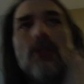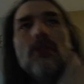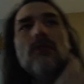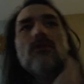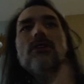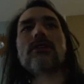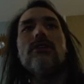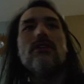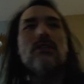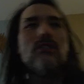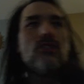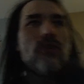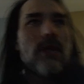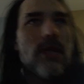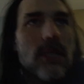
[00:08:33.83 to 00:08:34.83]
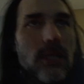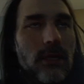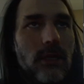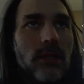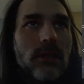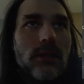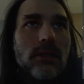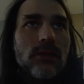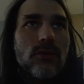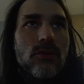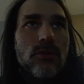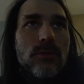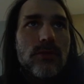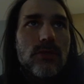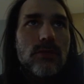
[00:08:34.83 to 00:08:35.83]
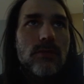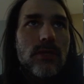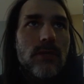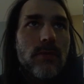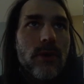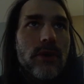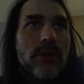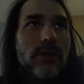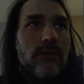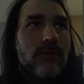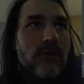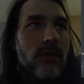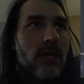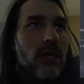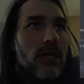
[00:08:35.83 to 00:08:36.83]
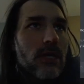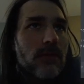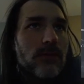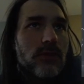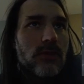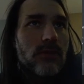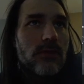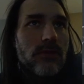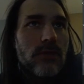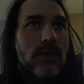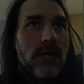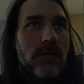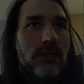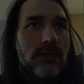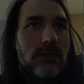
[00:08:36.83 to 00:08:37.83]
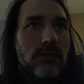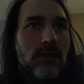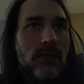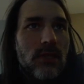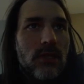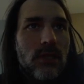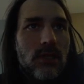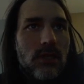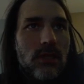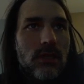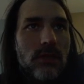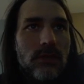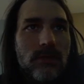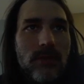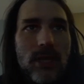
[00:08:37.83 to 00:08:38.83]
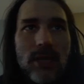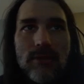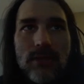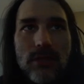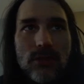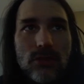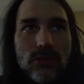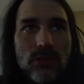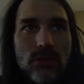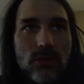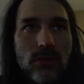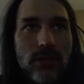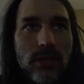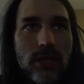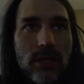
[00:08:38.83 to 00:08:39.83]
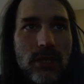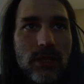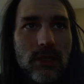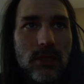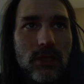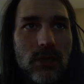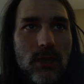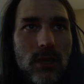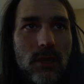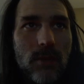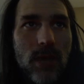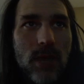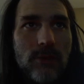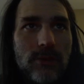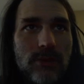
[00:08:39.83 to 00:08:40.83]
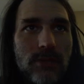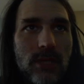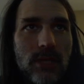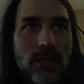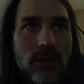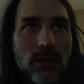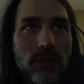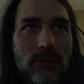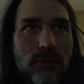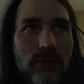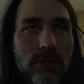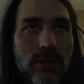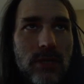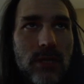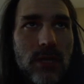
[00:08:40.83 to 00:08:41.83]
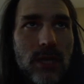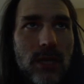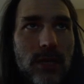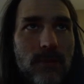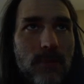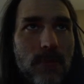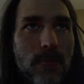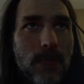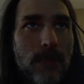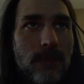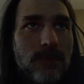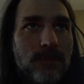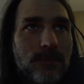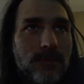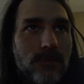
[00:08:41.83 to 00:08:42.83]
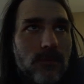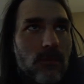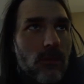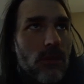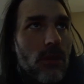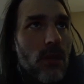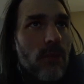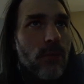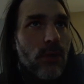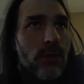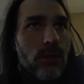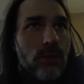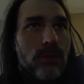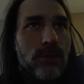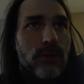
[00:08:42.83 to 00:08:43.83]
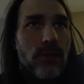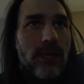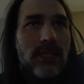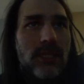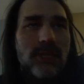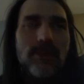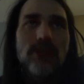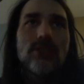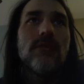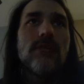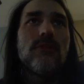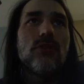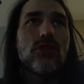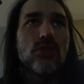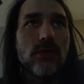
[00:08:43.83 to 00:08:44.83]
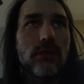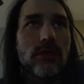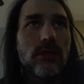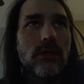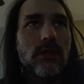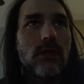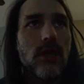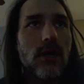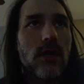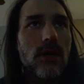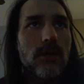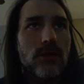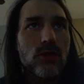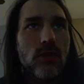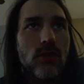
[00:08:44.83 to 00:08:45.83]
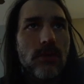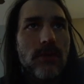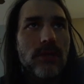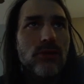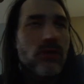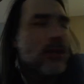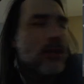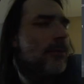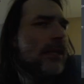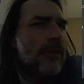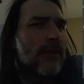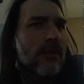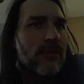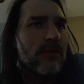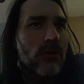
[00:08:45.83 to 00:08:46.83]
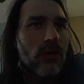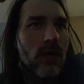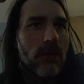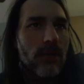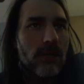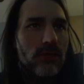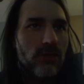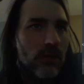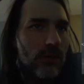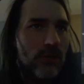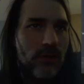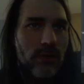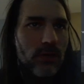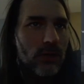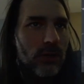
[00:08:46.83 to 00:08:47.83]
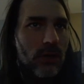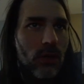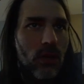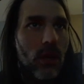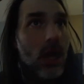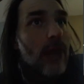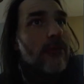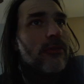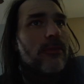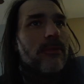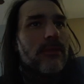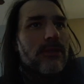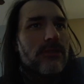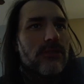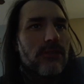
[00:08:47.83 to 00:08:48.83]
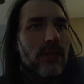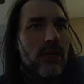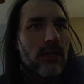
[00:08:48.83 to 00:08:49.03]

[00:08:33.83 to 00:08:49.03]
really good trading group to be a part of. So if you guys, you know, have any interest in joining any, I would say look for the Boiler Room Trading, especially if you're short, a short bias trader. But even if you're a long bias trader, you can learn a lot from this